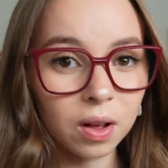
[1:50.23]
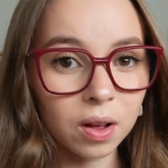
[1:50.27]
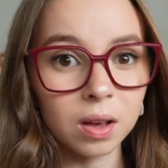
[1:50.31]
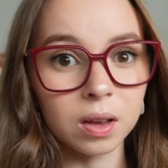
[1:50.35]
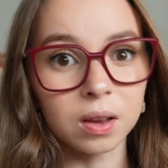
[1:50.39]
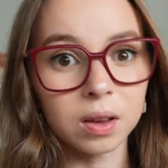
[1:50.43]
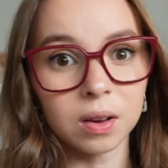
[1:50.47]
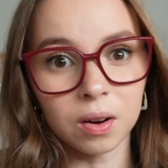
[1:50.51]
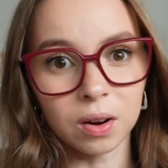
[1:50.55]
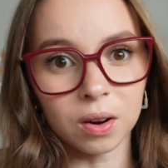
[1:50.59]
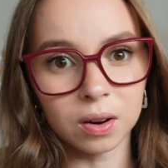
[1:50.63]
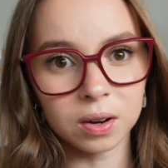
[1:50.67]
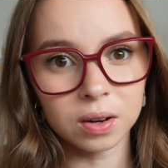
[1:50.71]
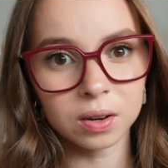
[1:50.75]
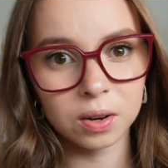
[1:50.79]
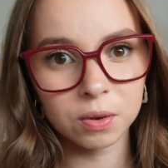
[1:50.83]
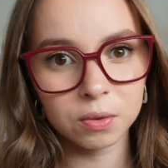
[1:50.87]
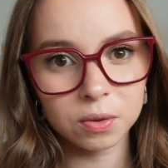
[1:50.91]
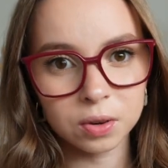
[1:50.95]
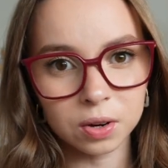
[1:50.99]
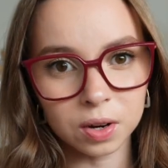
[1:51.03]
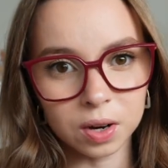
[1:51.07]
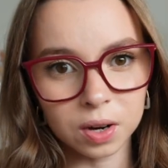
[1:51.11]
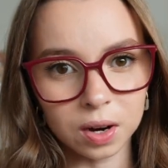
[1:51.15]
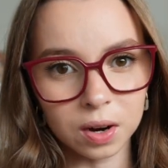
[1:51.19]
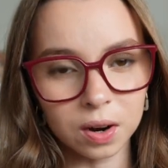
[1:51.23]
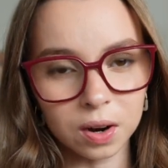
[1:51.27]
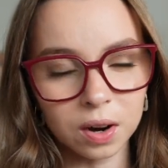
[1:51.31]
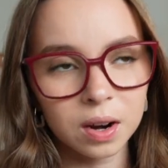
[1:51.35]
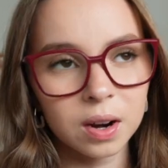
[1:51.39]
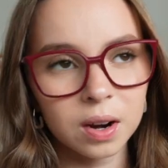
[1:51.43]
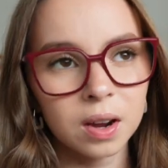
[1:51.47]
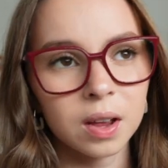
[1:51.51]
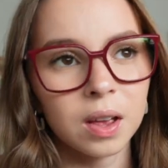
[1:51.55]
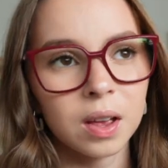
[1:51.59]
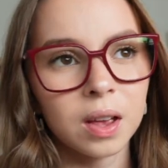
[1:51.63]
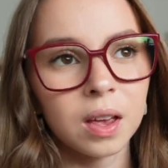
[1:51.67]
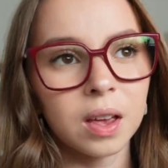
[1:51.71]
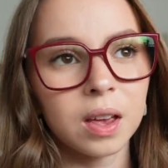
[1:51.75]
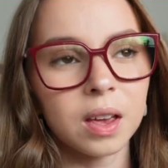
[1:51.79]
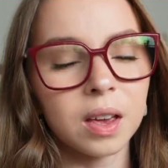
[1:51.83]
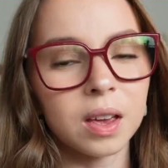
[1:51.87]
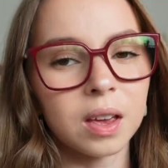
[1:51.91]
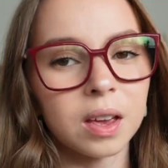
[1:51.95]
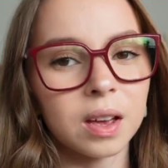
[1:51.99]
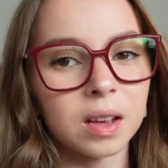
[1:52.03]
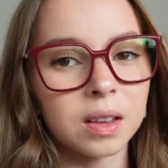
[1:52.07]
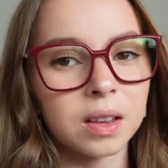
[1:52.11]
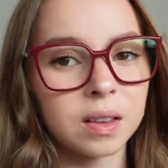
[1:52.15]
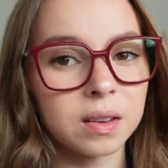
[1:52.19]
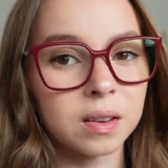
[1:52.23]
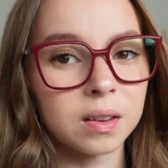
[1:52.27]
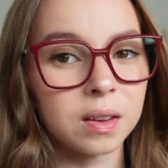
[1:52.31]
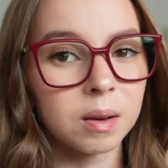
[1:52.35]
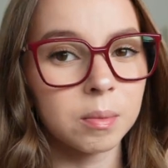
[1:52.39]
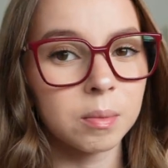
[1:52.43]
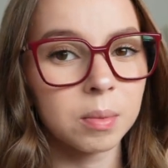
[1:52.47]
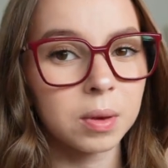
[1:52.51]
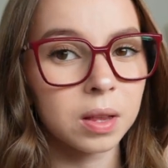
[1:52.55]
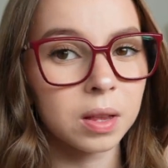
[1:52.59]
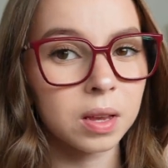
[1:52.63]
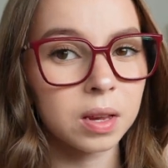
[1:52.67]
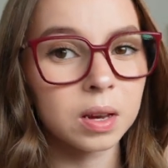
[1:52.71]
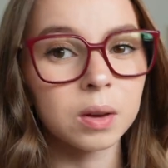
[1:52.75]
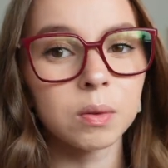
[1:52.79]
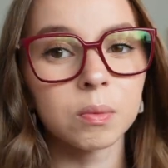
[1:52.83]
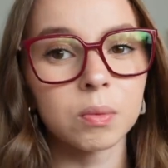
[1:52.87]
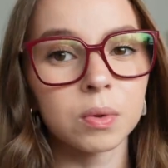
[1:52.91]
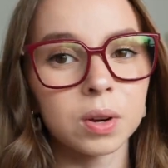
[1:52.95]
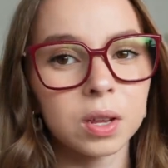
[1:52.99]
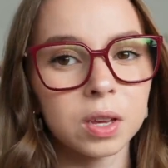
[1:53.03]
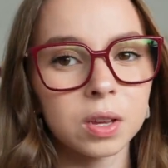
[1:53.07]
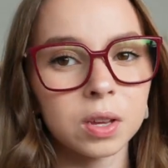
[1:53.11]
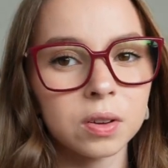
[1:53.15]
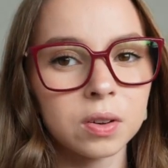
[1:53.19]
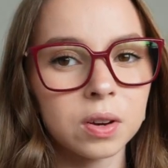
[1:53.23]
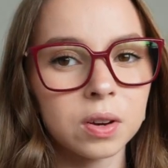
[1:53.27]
I got a new chair and it's gonna be like a reading